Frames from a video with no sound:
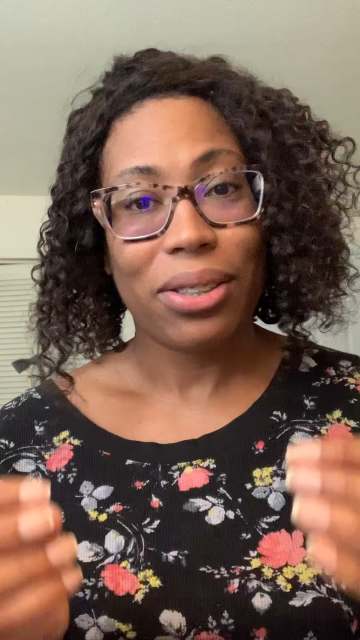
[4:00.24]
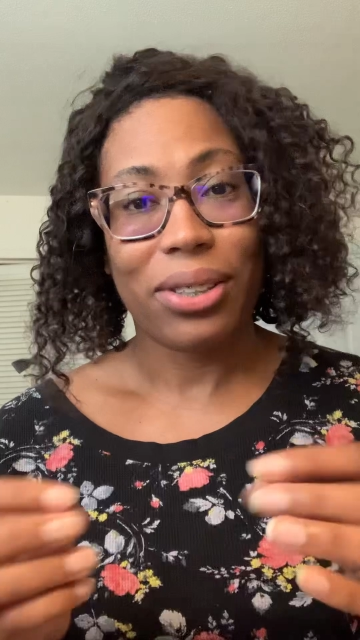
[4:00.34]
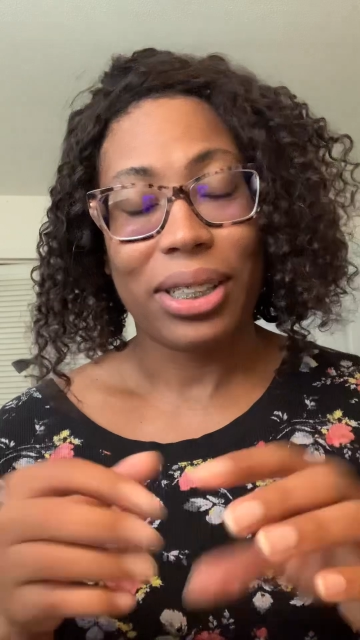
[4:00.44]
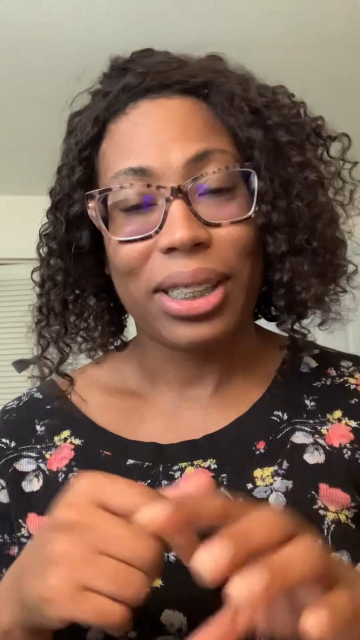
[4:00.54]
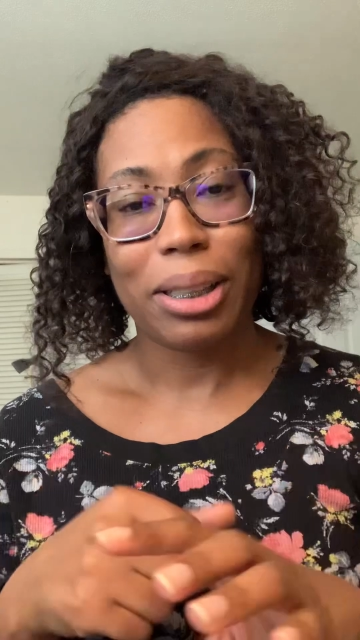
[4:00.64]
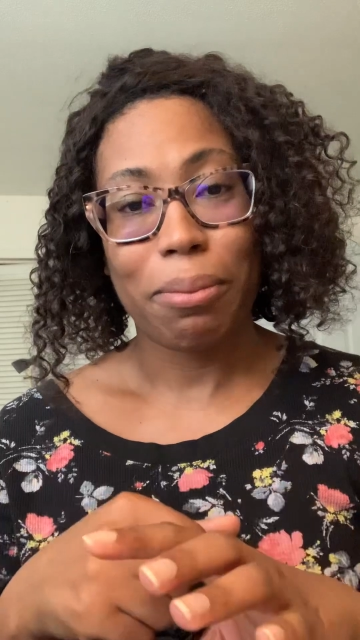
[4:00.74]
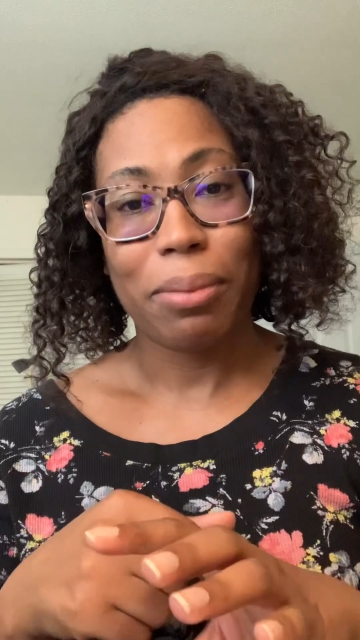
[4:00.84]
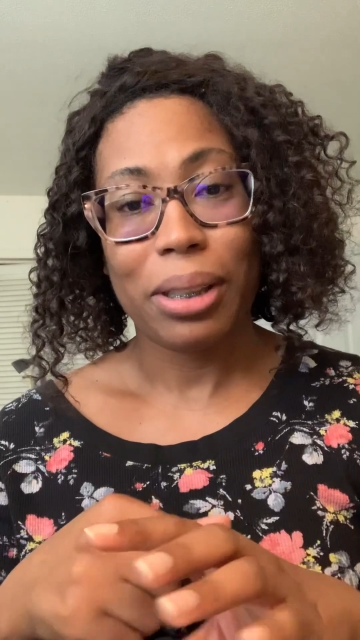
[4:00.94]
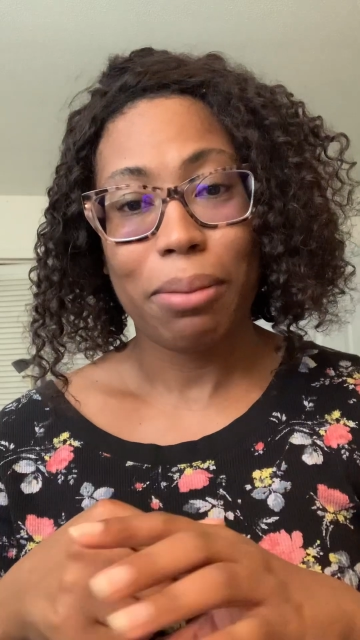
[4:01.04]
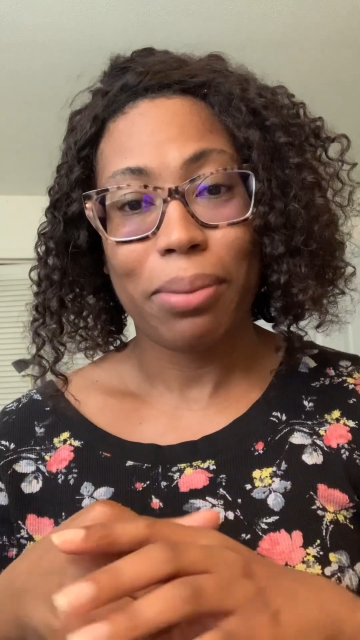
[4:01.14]
just some
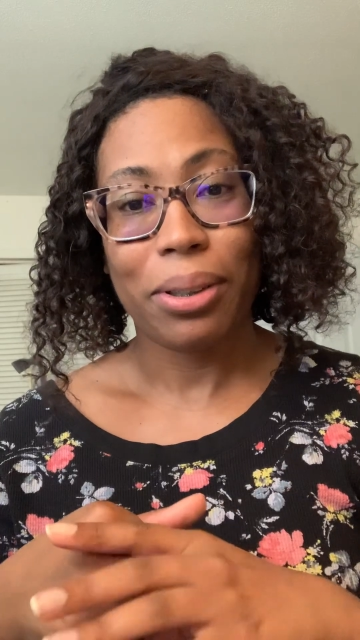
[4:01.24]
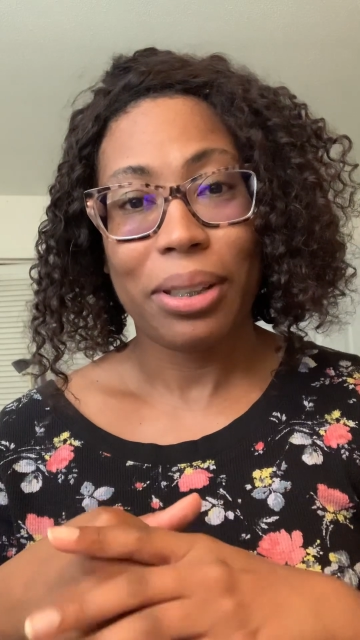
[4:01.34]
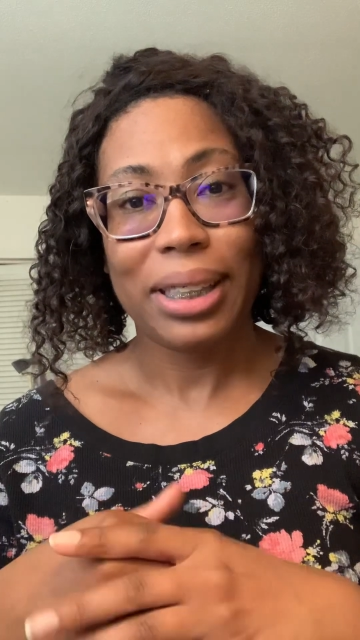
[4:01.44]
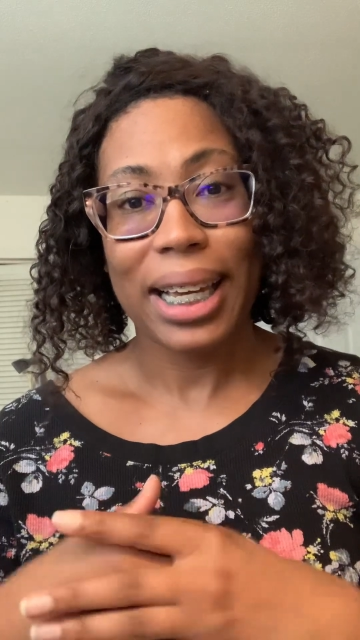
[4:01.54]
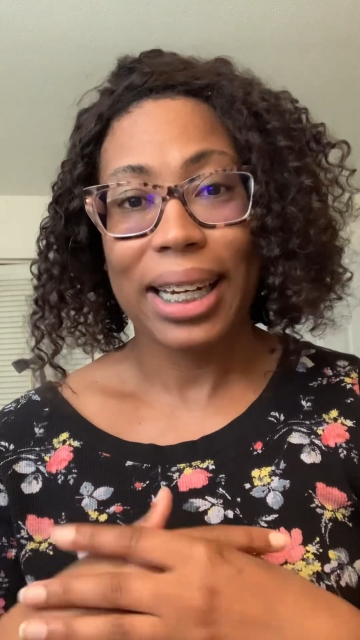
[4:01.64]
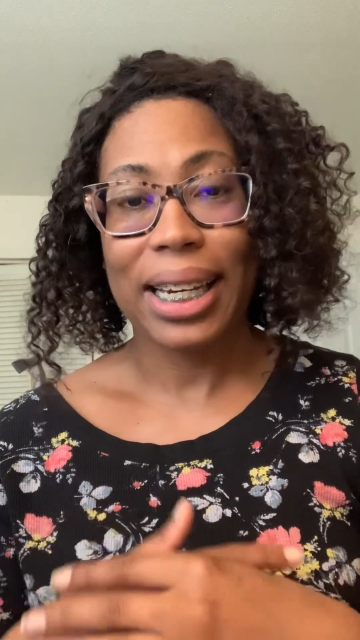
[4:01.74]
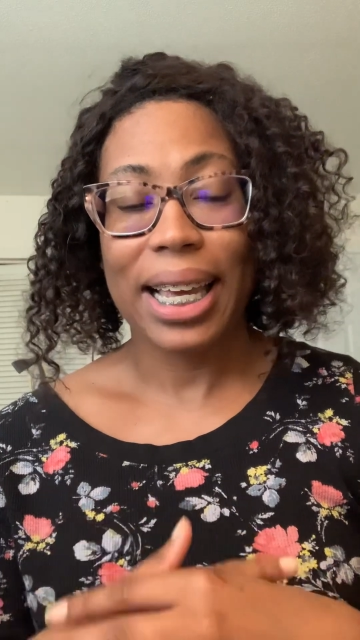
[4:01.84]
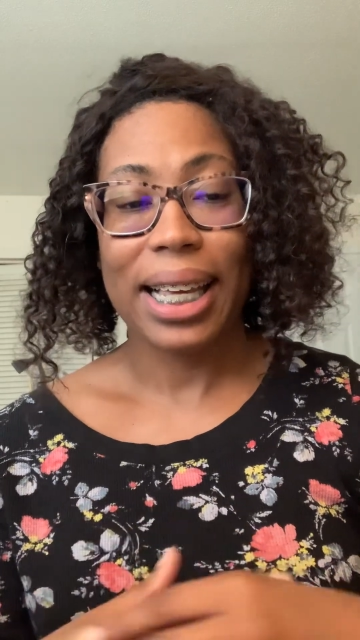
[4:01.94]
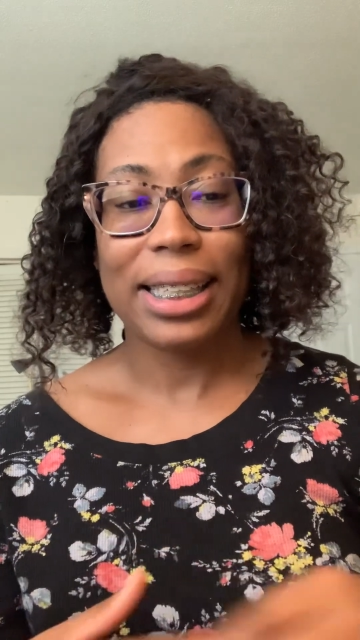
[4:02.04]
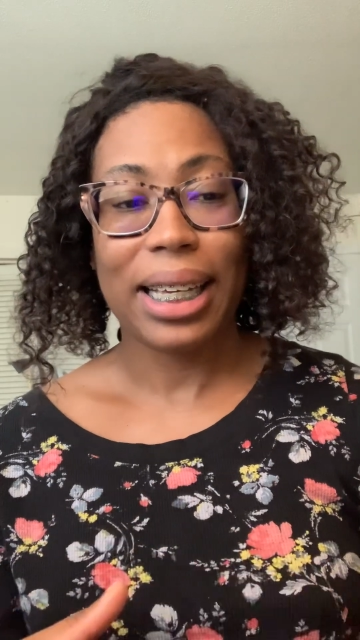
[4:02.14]
simple
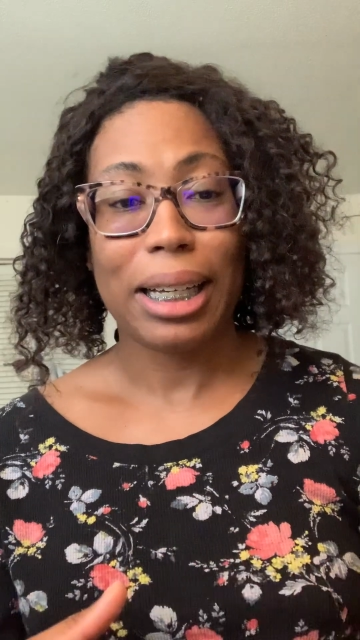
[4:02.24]
techniques.